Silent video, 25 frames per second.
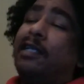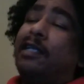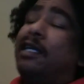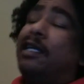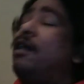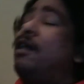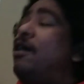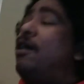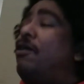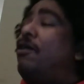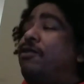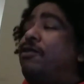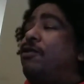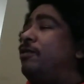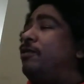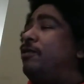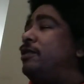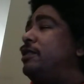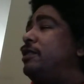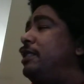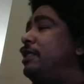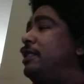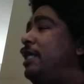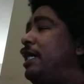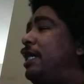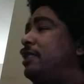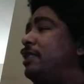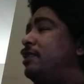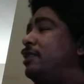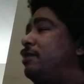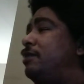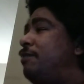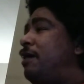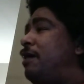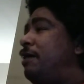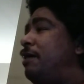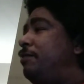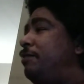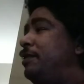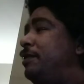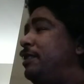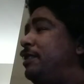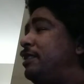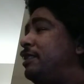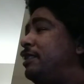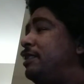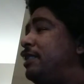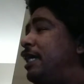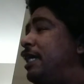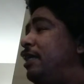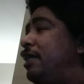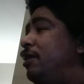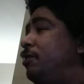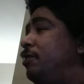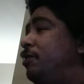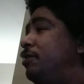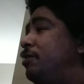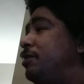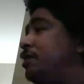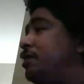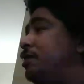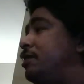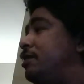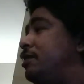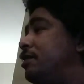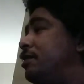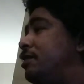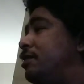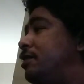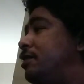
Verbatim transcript: And I don't know what she at. She might be in St. Louis.